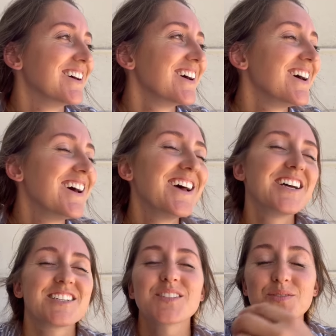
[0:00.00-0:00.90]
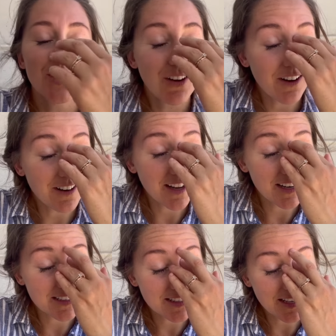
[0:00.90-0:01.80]
It's just really hard,
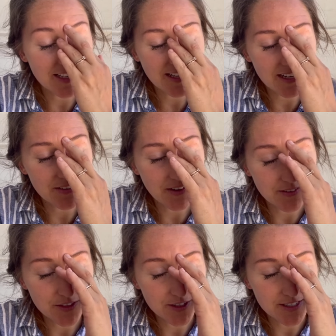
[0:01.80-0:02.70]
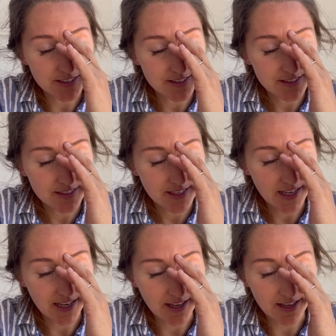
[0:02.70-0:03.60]
and it's like 95 degrees
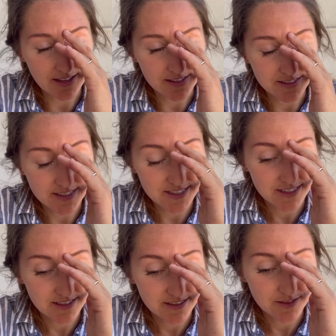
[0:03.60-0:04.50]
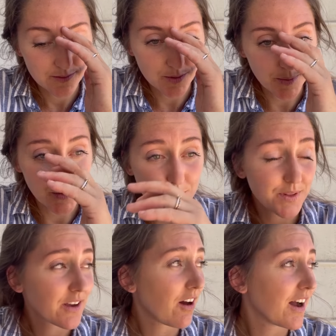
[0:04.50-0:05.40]
and we're both
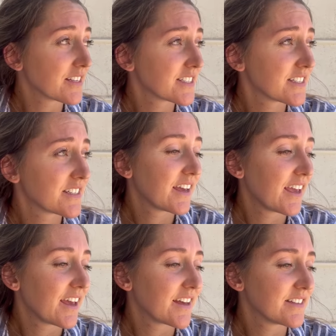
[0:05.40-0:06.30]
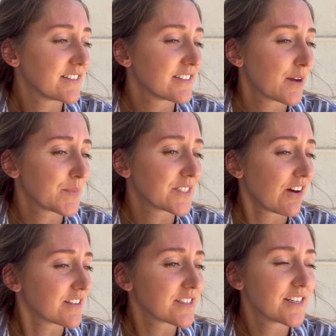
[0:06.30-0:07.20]
really hot and I'm
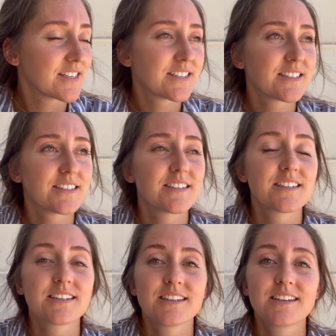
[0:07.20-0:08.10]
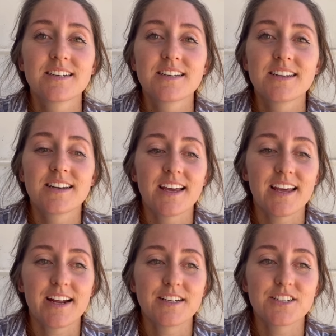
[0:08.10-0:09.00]
exhausted.
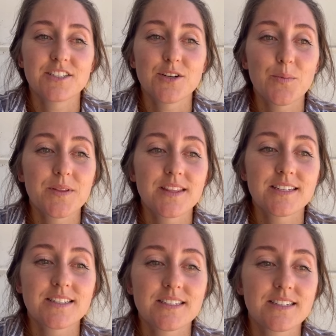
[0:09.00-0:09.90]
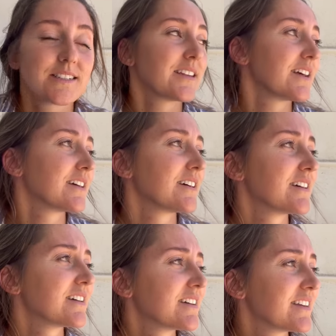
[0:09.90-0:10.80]
And I just hope that this
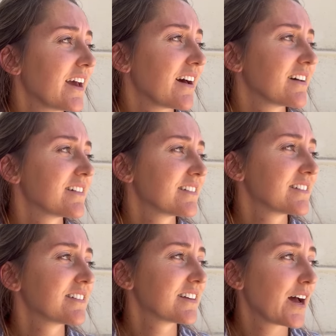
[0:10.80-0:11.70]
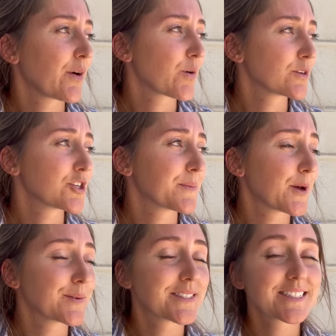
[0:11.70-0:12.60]
isn't, yeah, how our whole trip
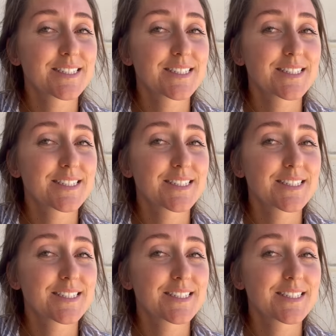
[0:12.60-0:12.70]
goes.